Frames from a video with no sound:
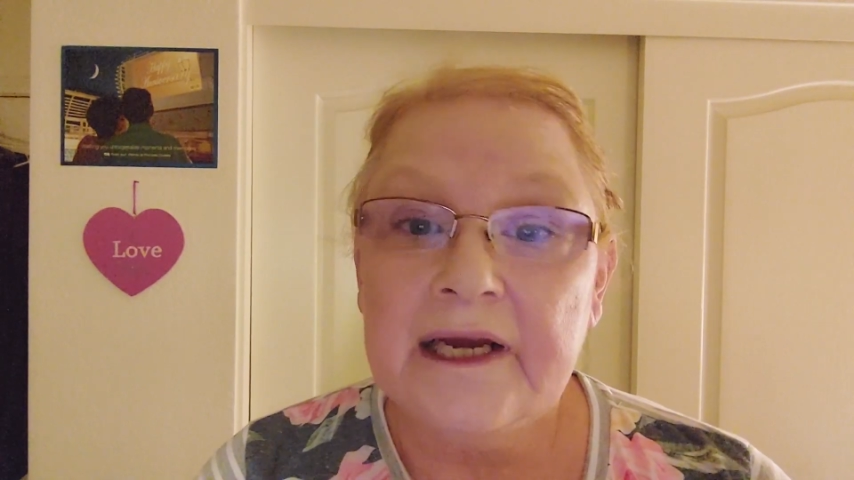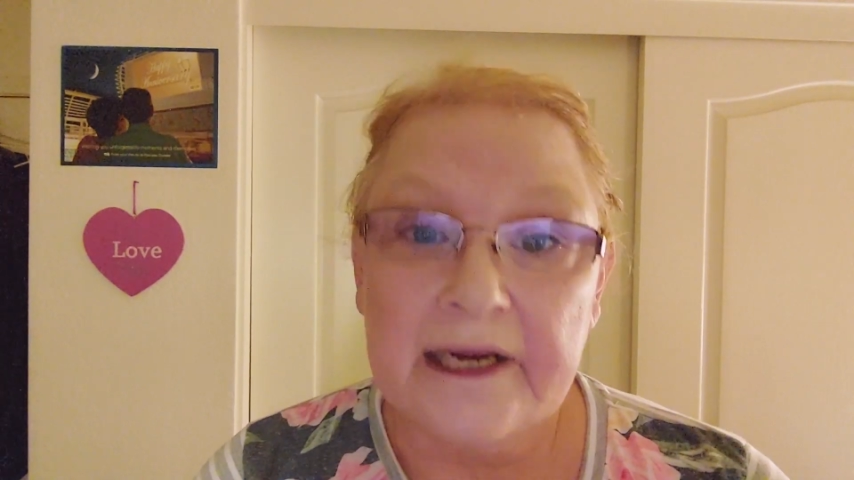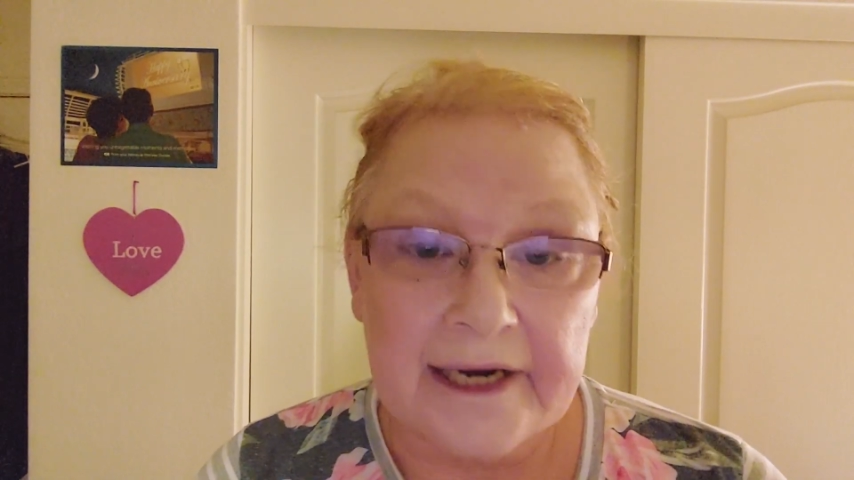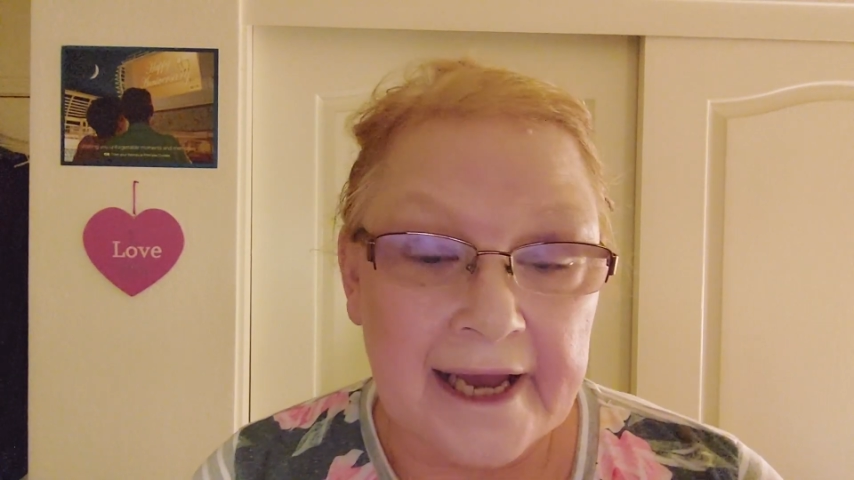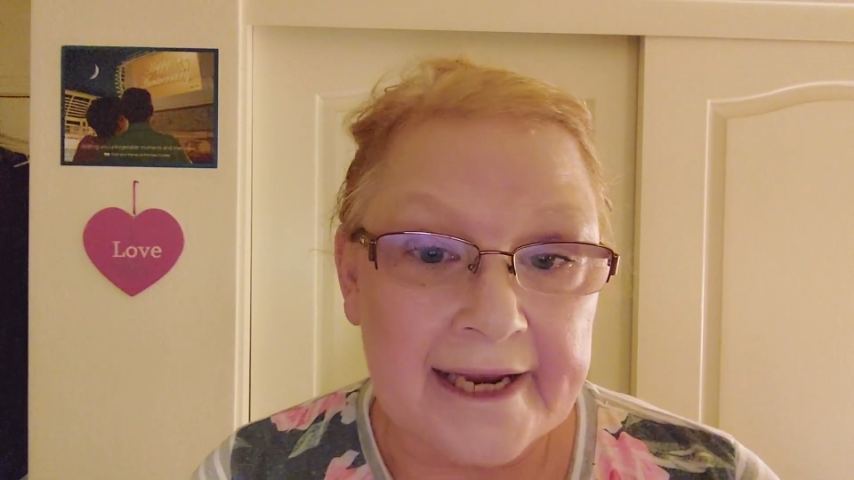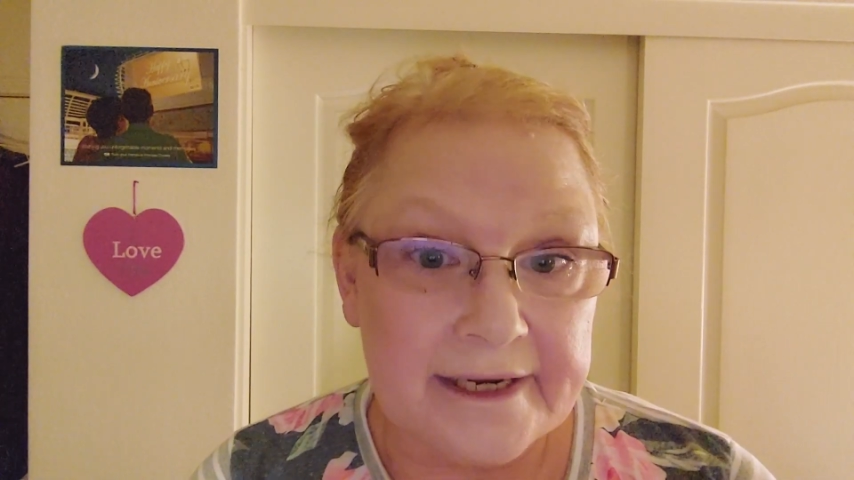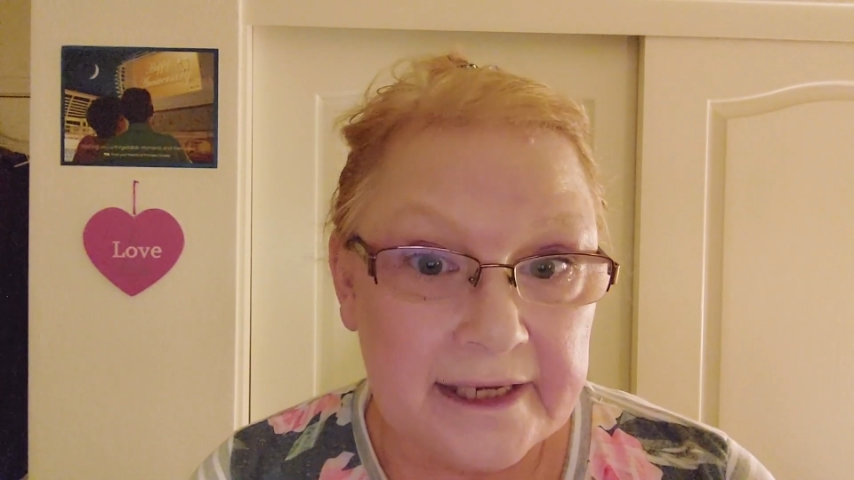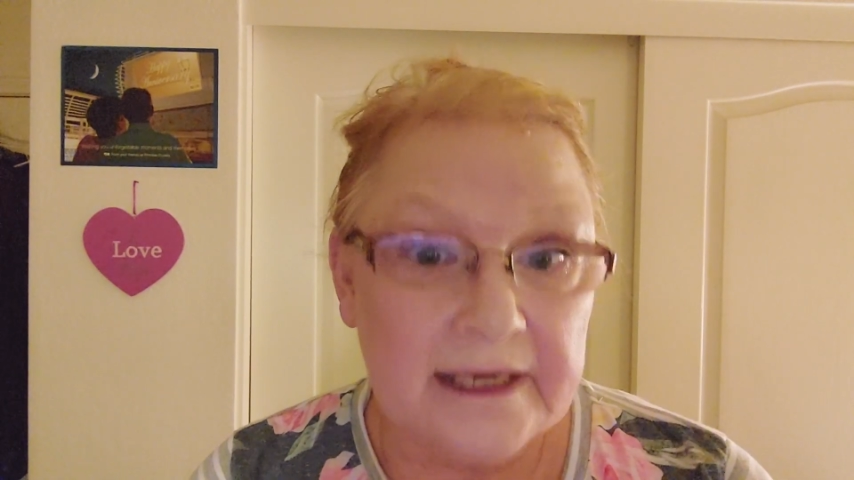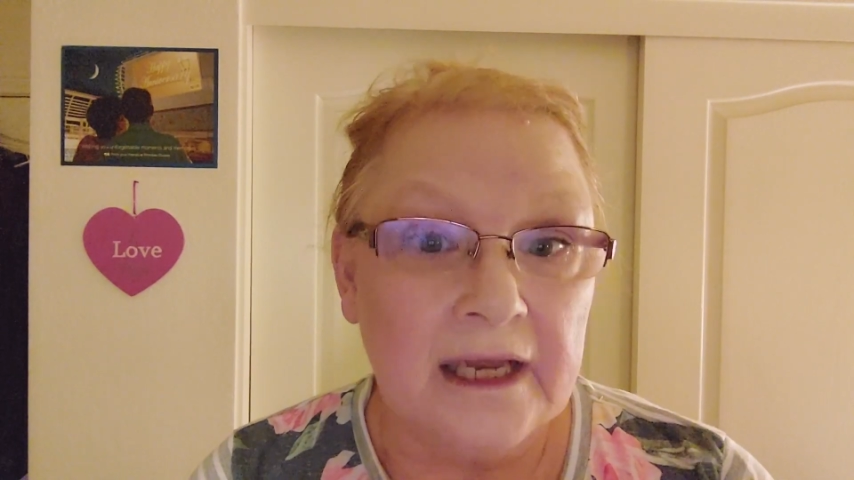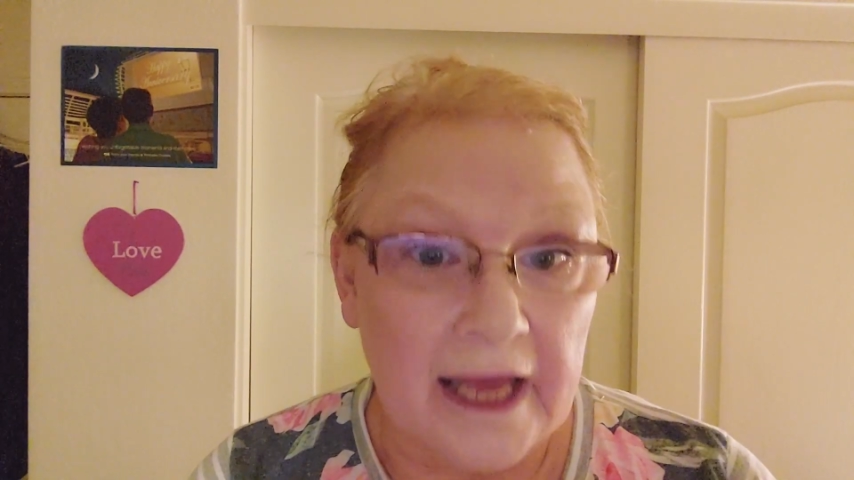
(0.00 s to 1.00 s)
and I
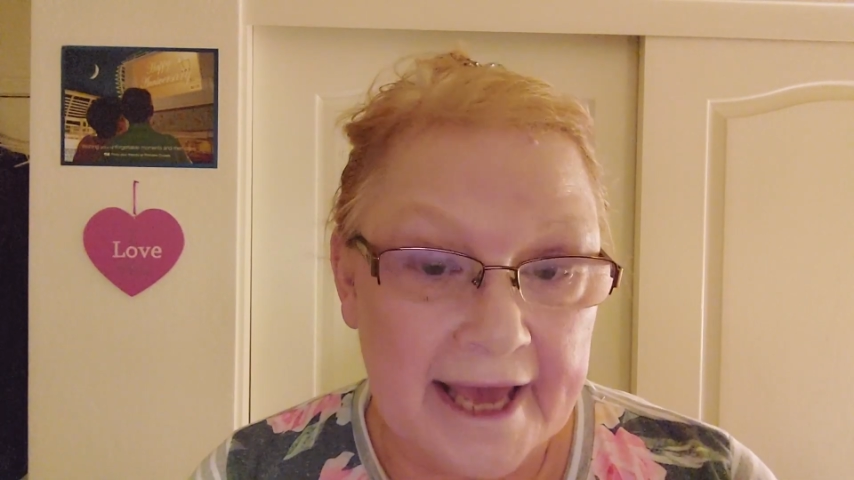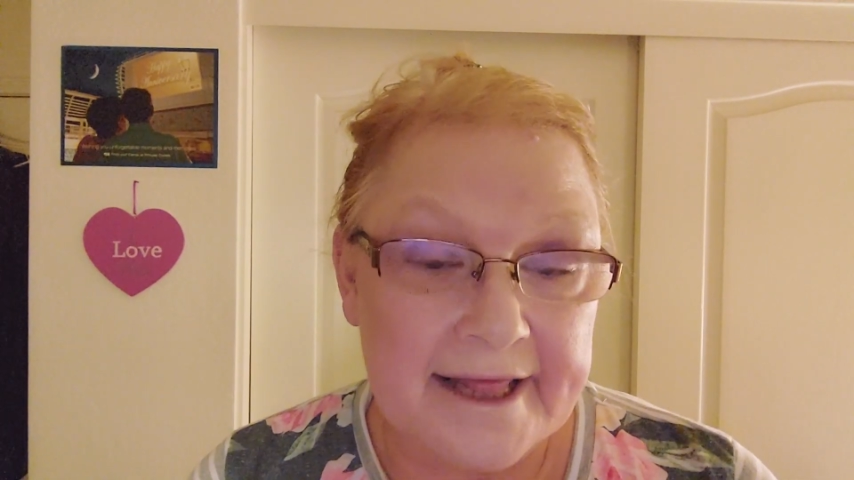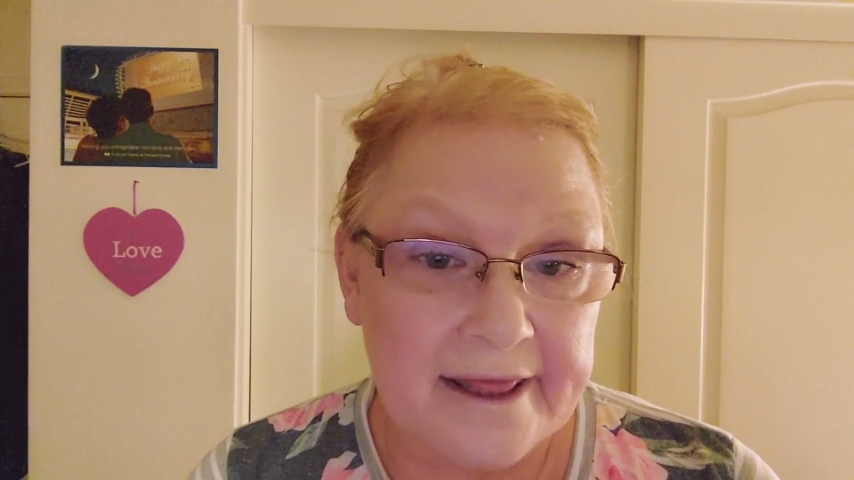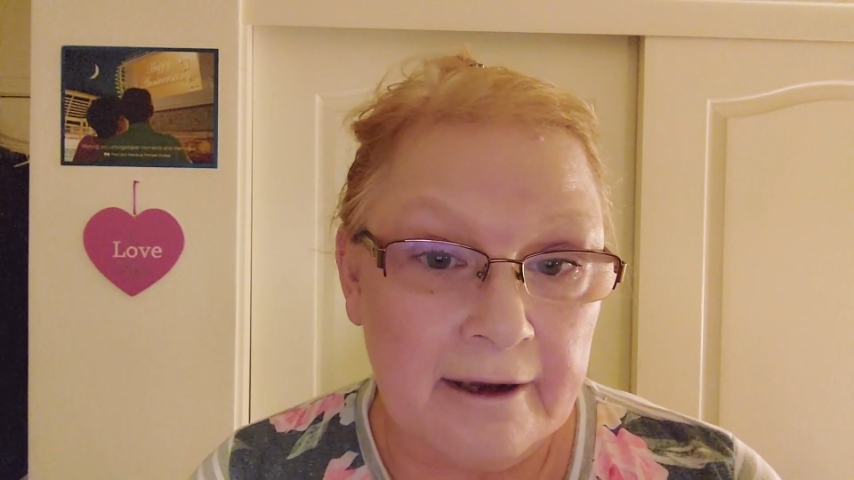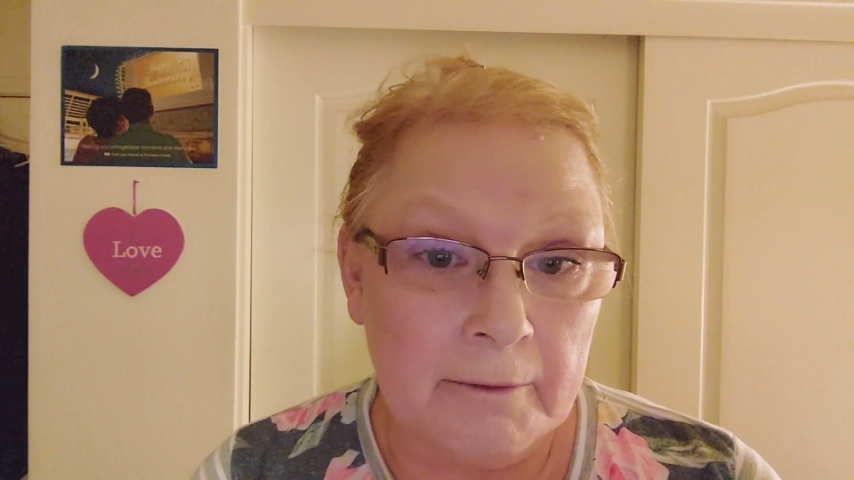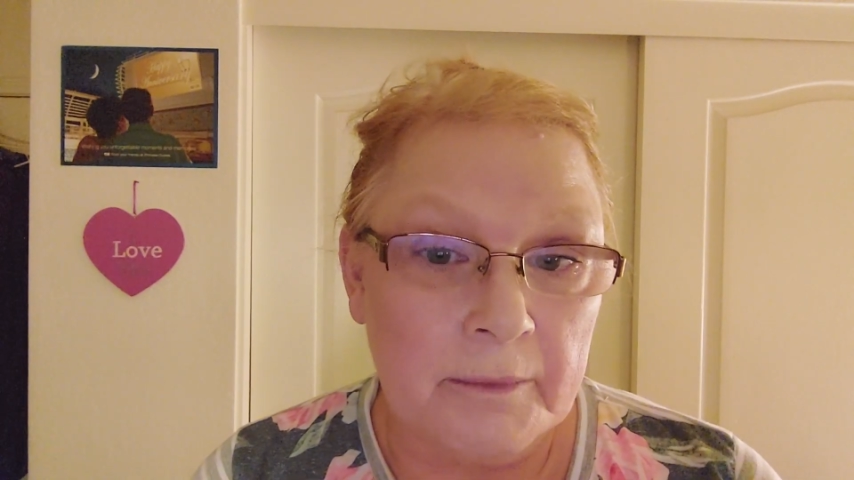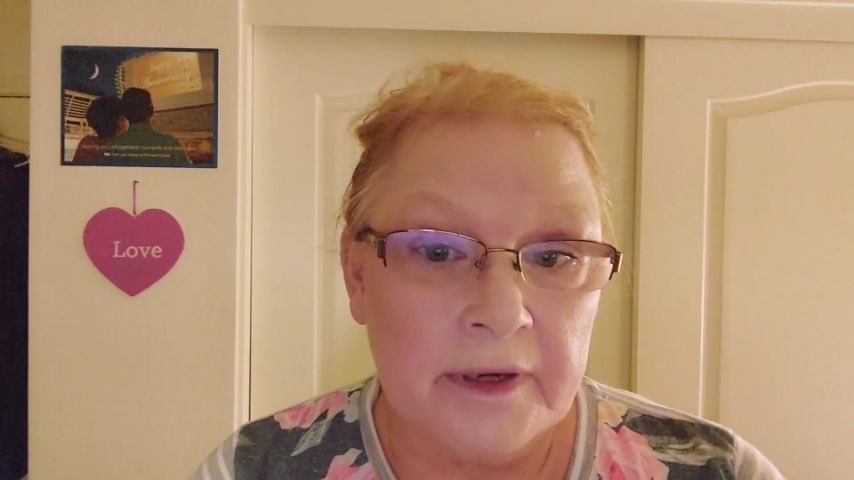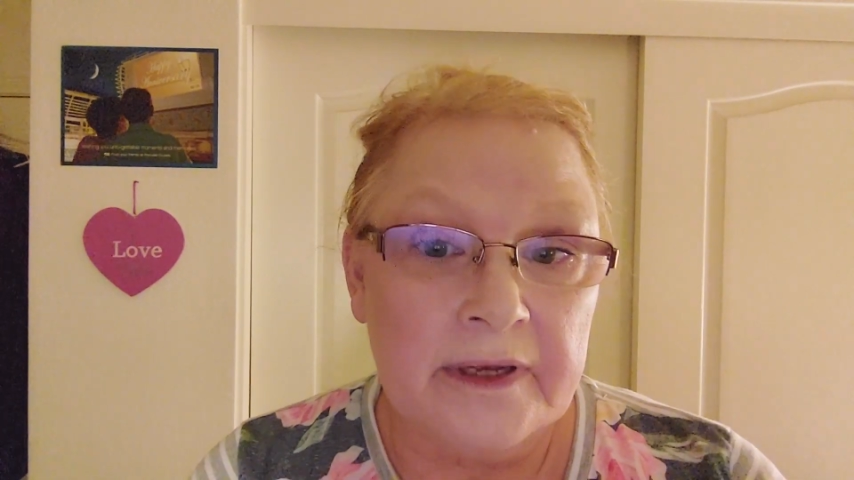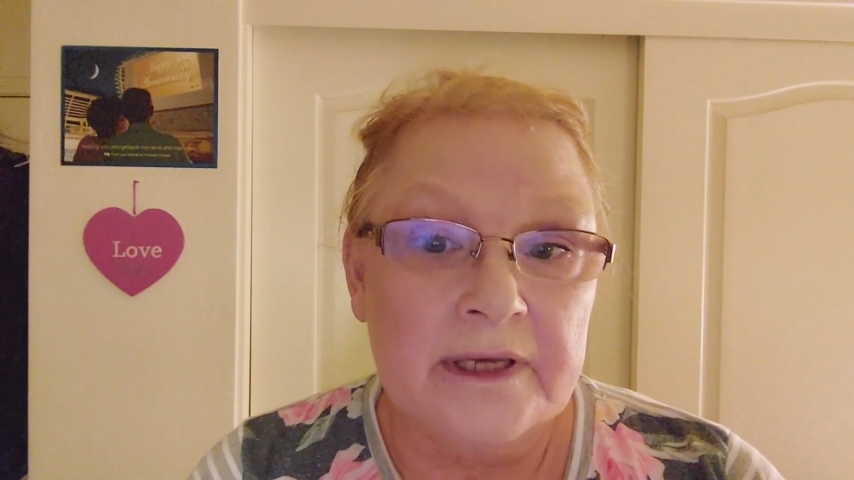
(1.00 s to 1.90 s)
did like them.